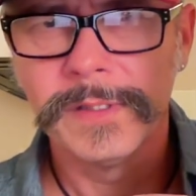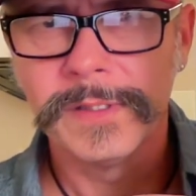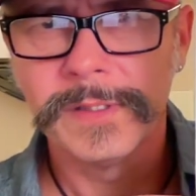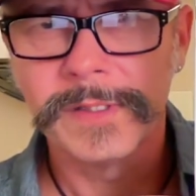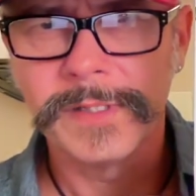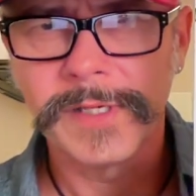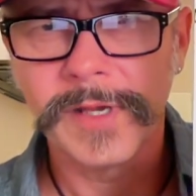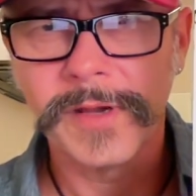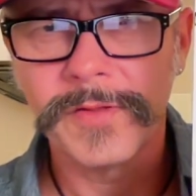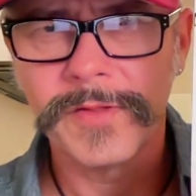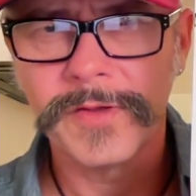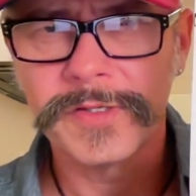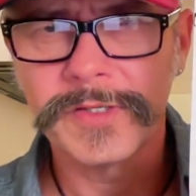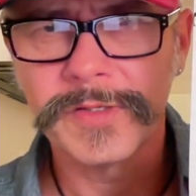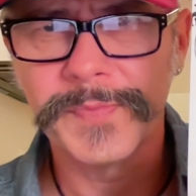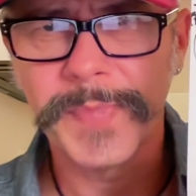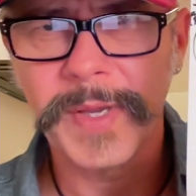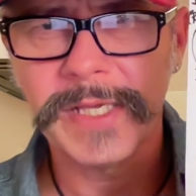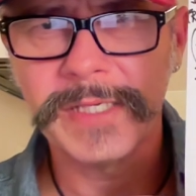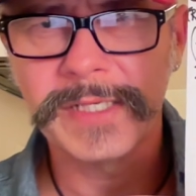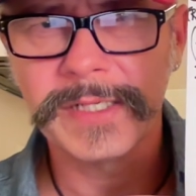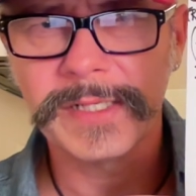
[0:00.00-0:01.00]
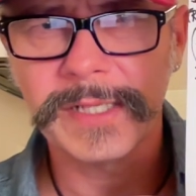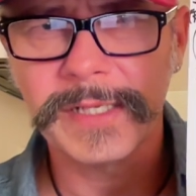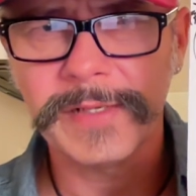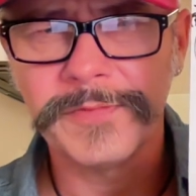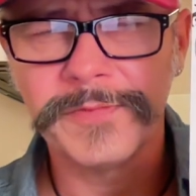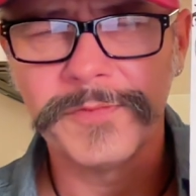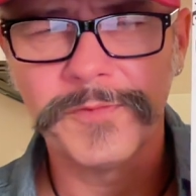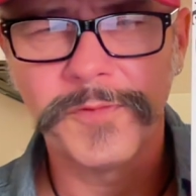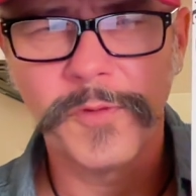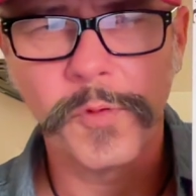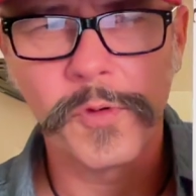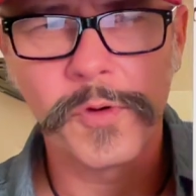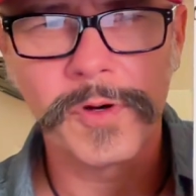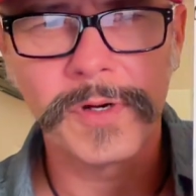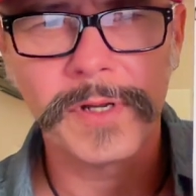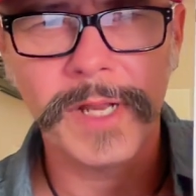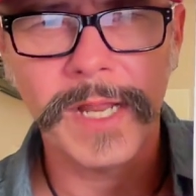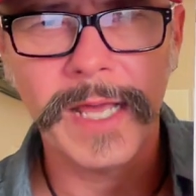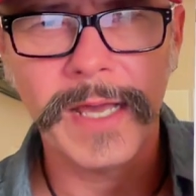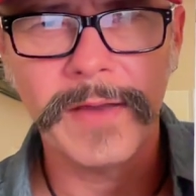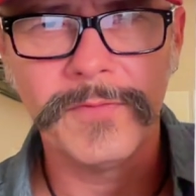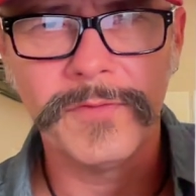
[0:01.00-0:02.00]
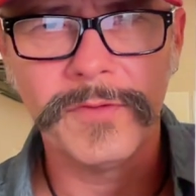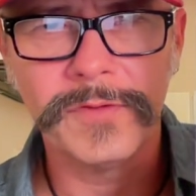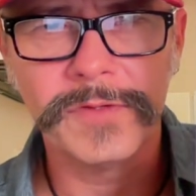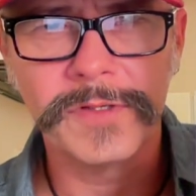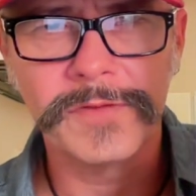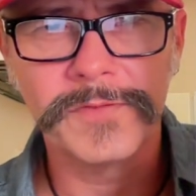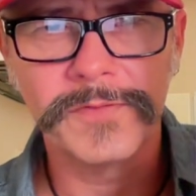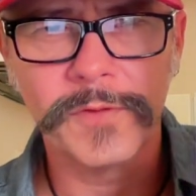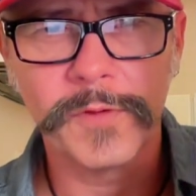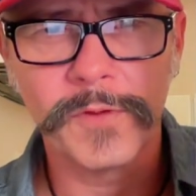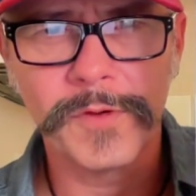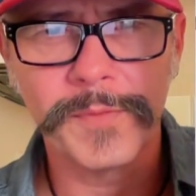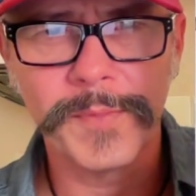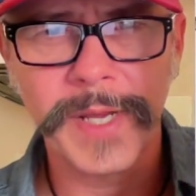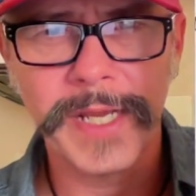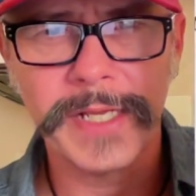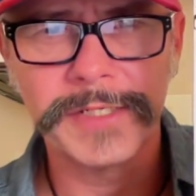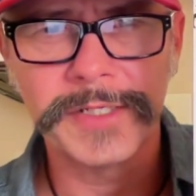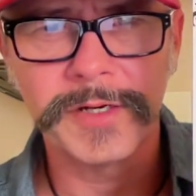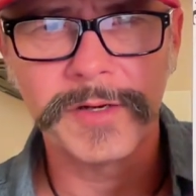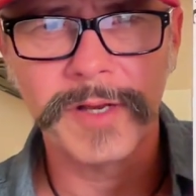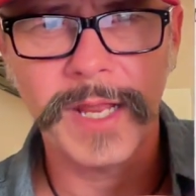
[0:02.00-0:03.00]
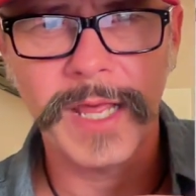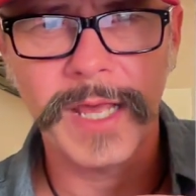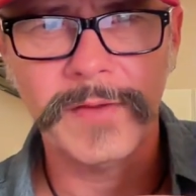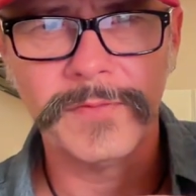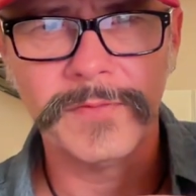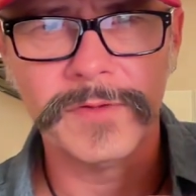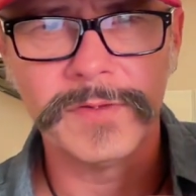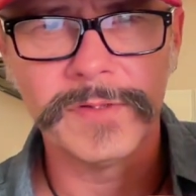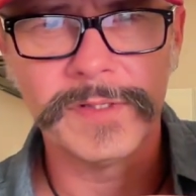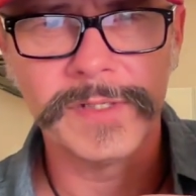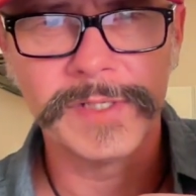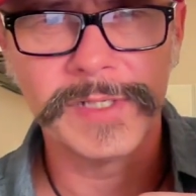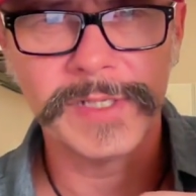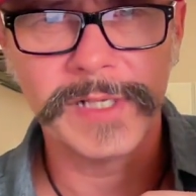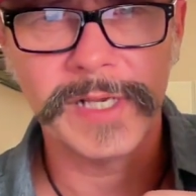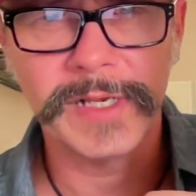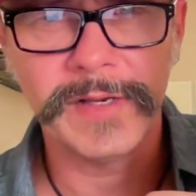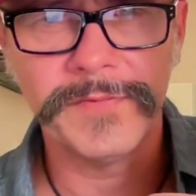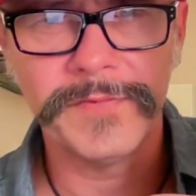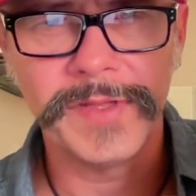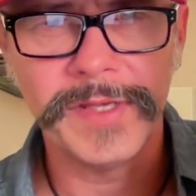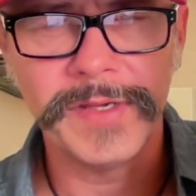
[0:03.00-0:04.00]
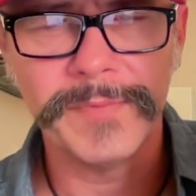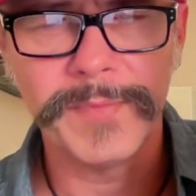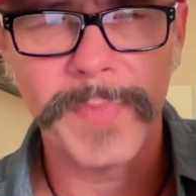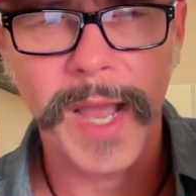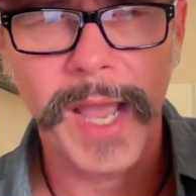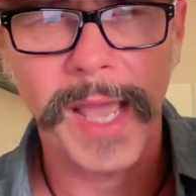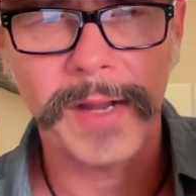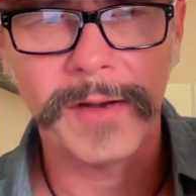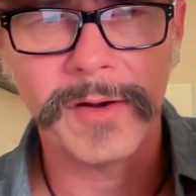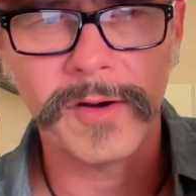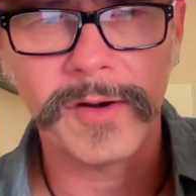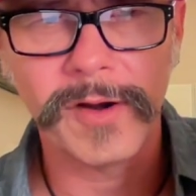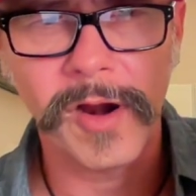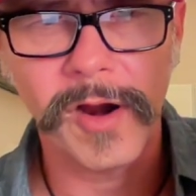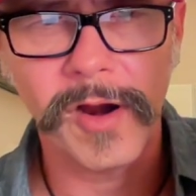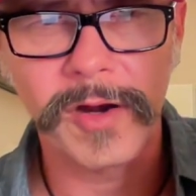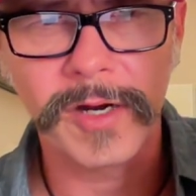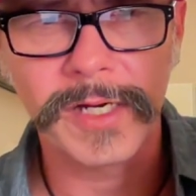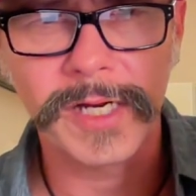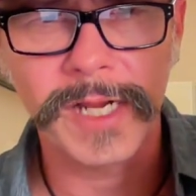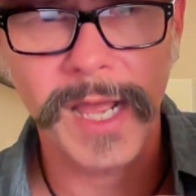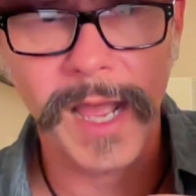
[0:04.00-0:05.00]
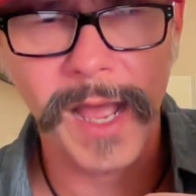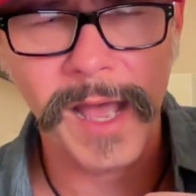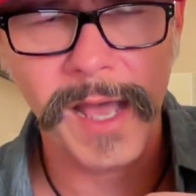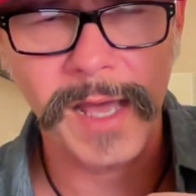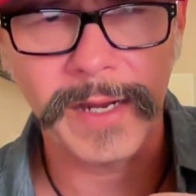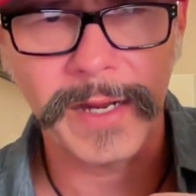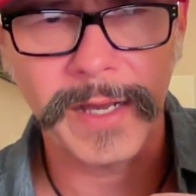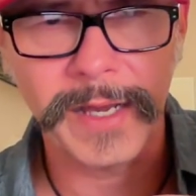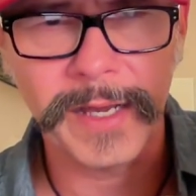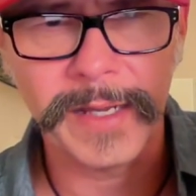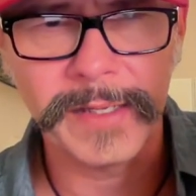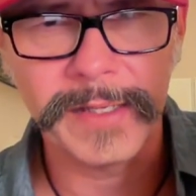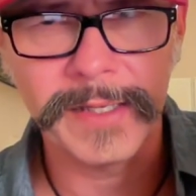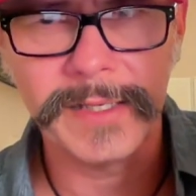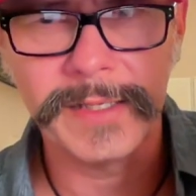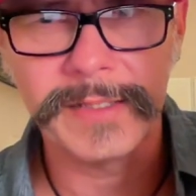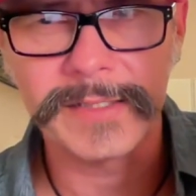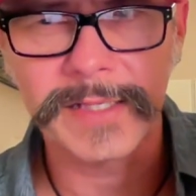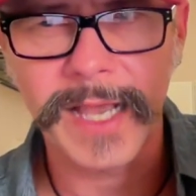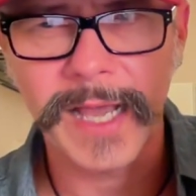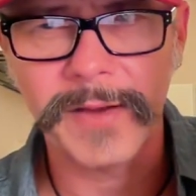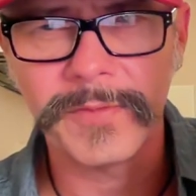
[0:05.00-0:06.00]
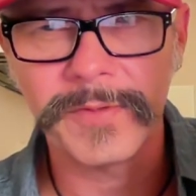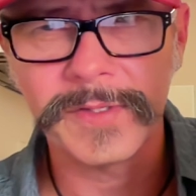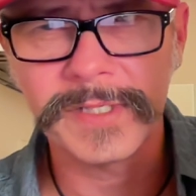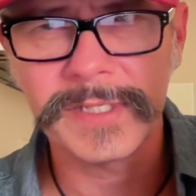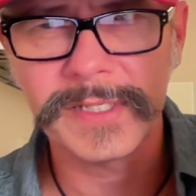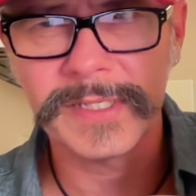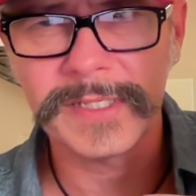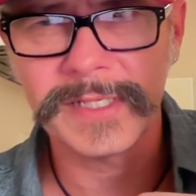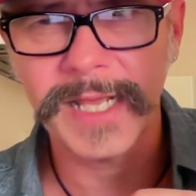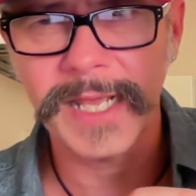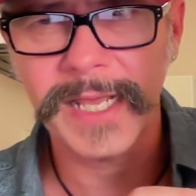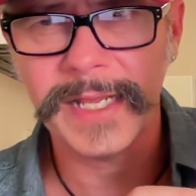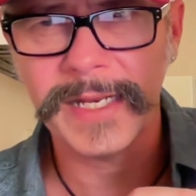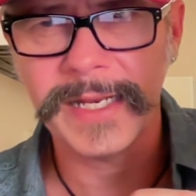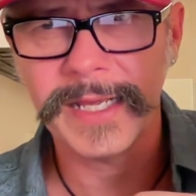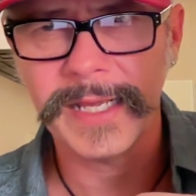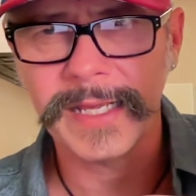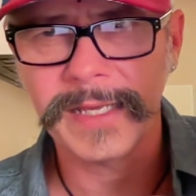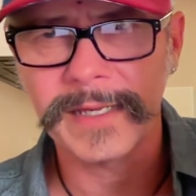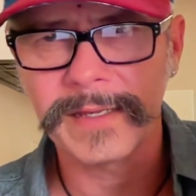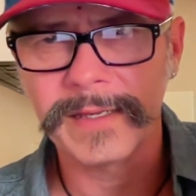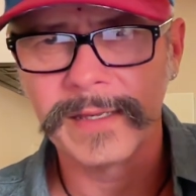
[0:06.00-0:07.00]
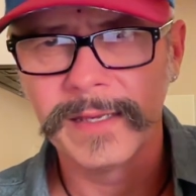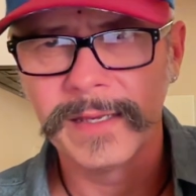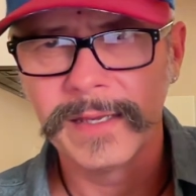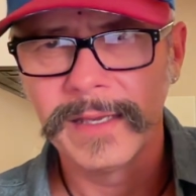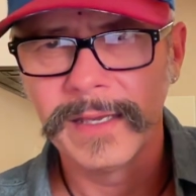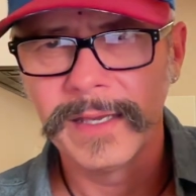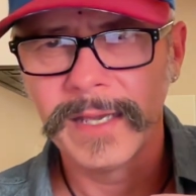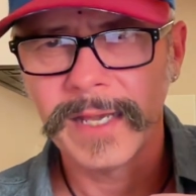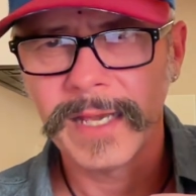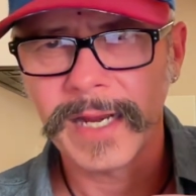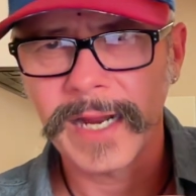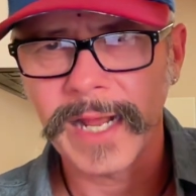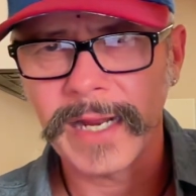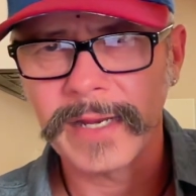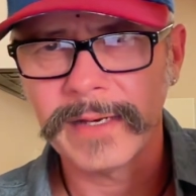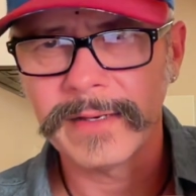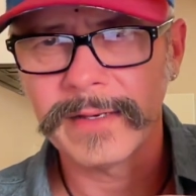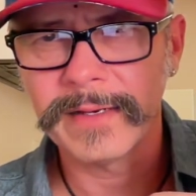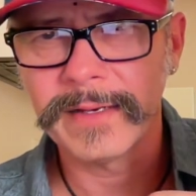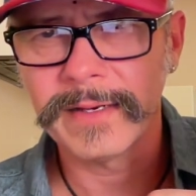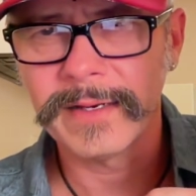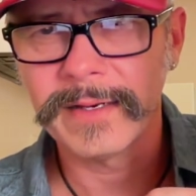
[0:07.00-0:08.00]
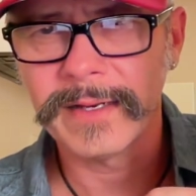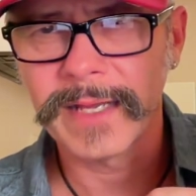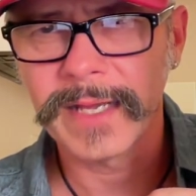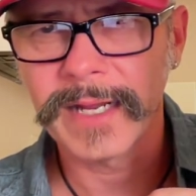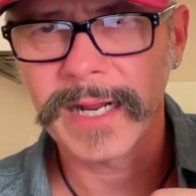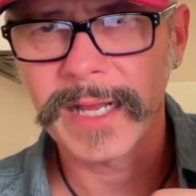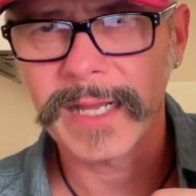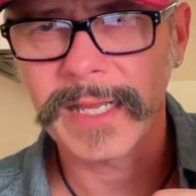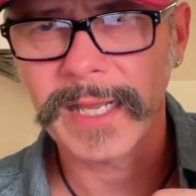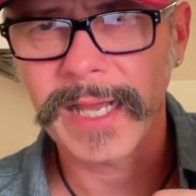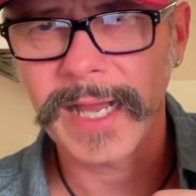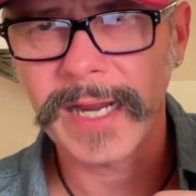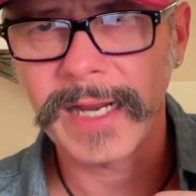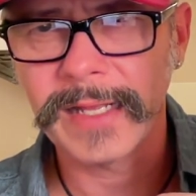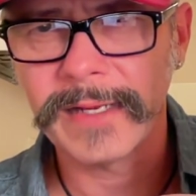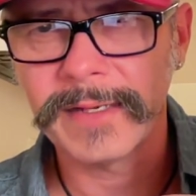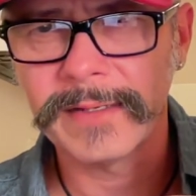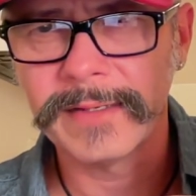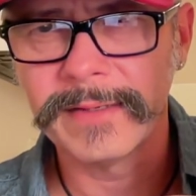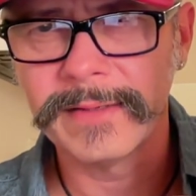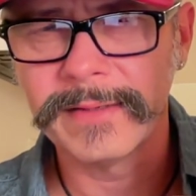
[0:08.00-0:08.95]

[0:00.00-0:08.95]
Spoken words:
so there's basically 4 major levels of the Minor Arcana, as I was stating, and I kind of